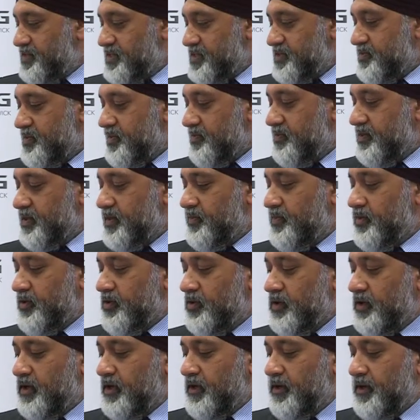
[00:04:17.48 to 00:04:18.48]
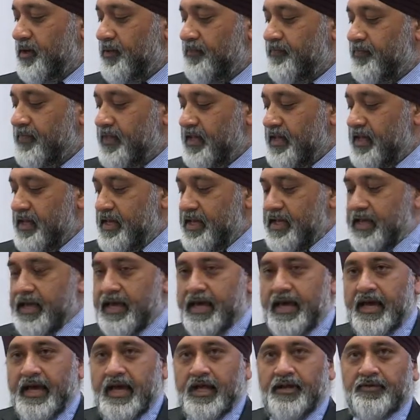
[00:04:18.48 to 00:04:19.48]
people that we all are.
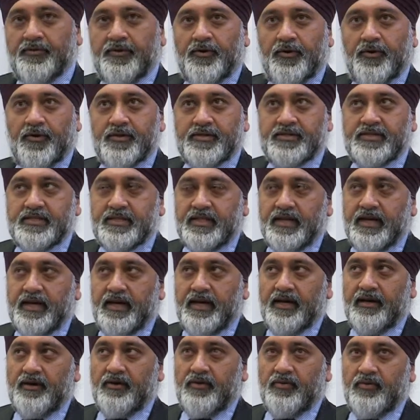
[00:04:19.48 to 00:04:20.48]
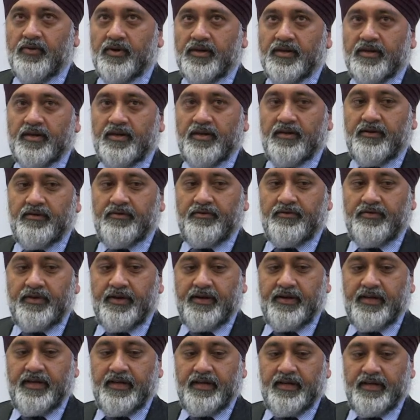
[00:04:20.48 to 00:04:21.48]
And of course, one of the
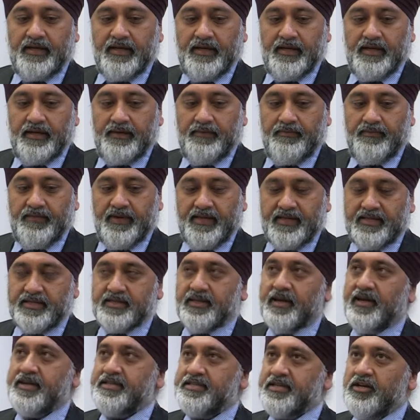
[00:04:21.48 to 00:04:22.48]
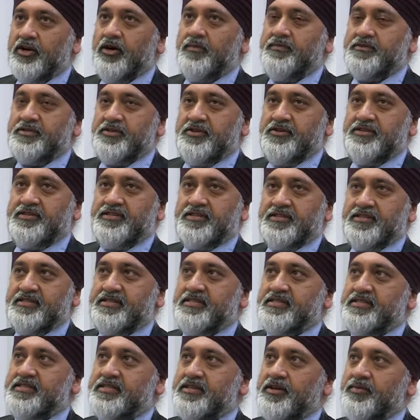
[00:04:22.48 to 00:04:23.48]
very exciting opportunities
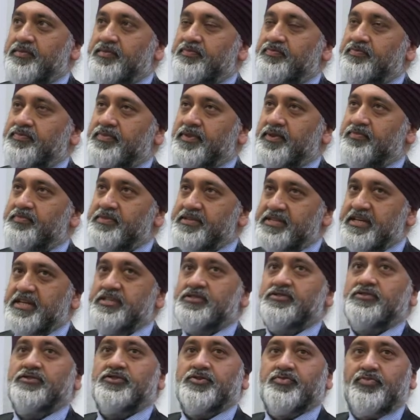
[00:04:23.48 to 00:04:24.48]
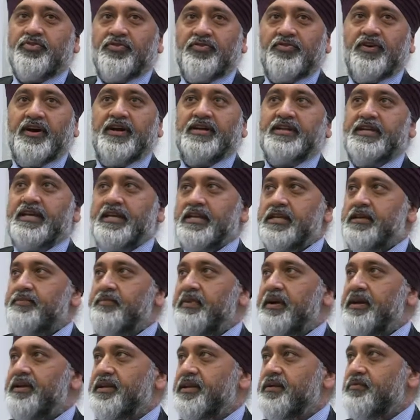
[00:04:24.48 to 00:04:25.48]
is the potential to provide
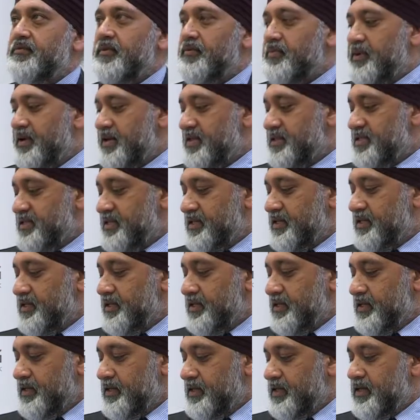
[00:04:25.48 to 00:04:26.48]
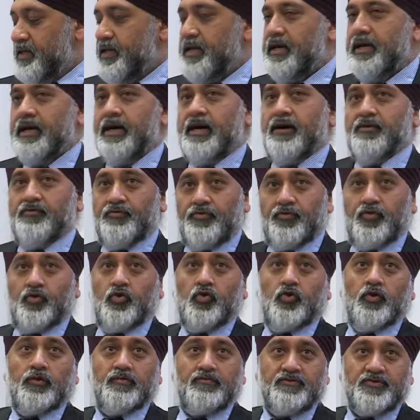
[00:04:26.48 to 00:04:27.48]
independent mobility for
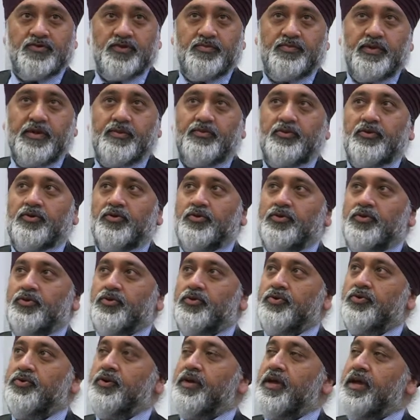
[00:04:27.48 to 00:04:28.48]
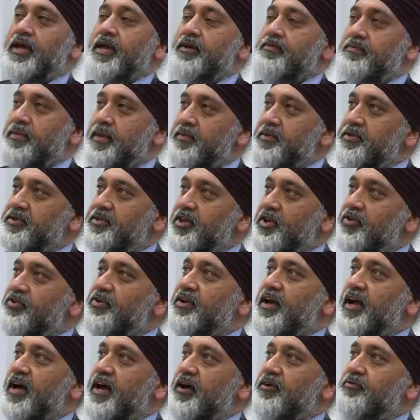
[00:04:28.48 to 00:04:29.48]
all. So people who maybe don't
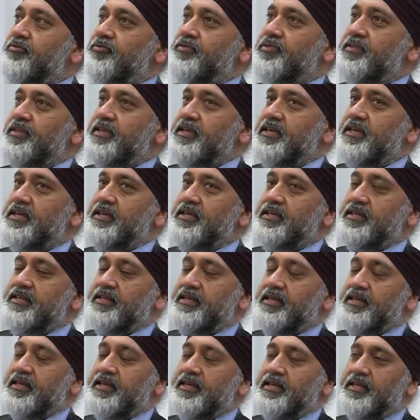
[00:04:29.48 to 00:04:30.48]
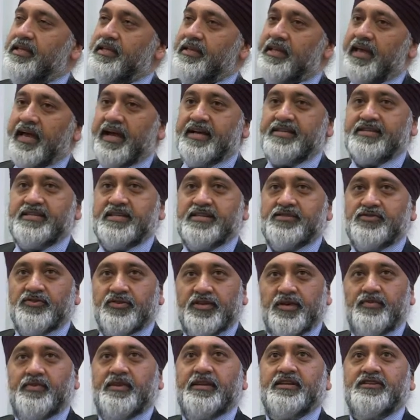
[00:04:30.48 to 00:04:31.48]
have the access or
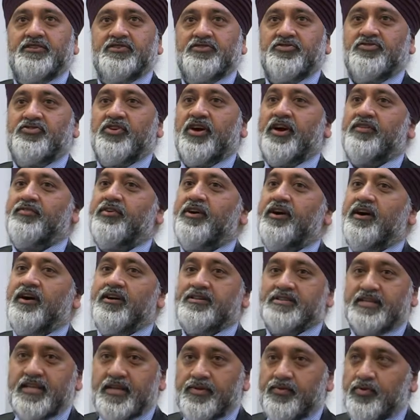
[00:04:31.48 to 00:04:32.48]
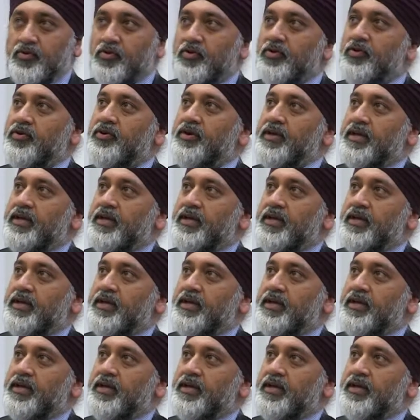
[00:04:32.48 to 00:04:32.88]
the ability to drive cars anymore,